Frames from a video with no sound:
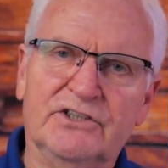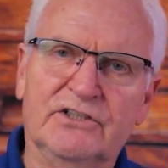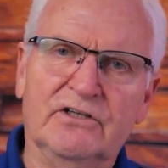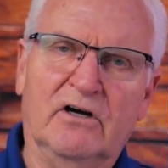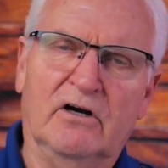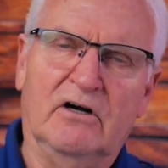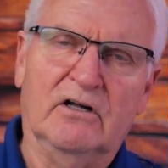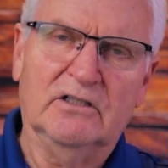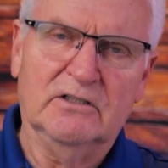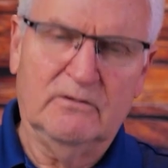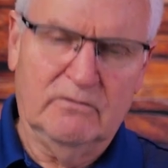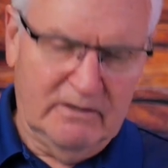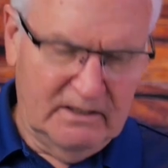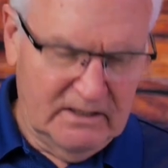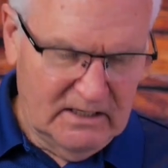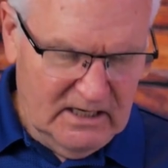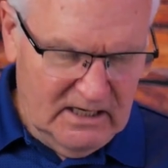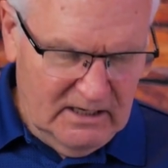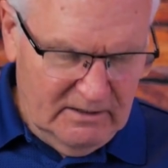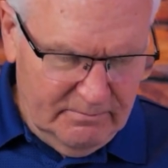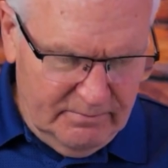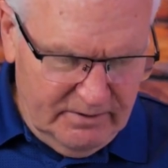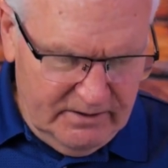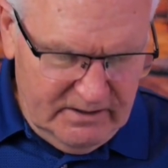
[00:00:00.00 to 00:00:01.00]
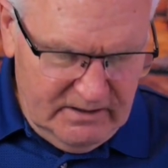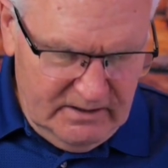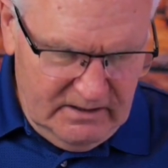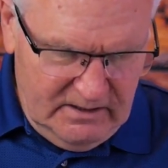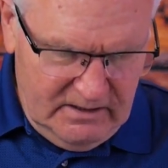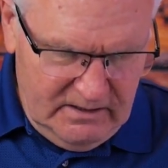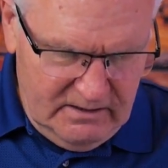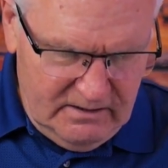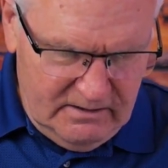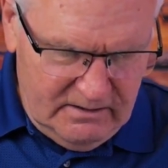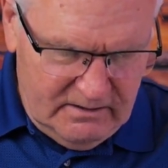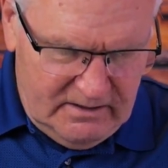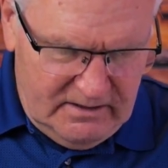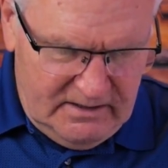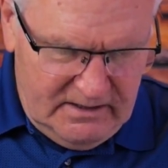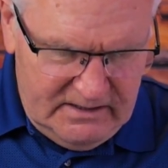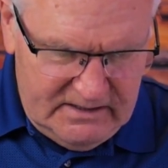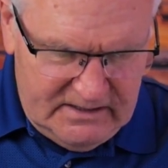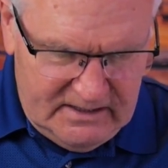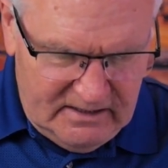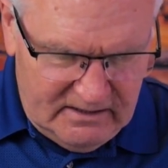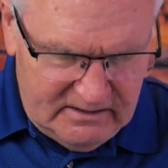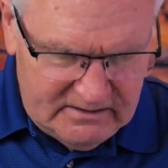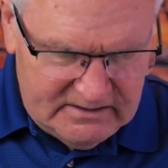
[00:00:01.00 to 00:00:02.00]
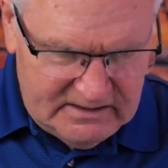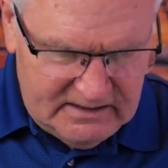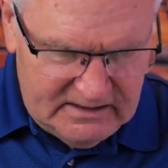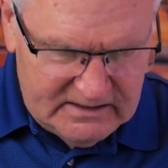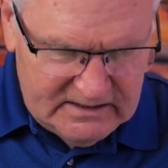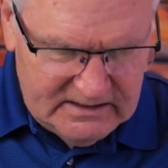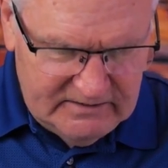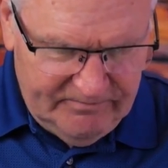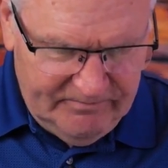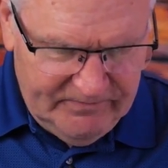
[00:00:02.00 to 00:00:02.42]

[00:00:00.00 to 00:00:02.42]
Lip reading: all the way. But here he tells us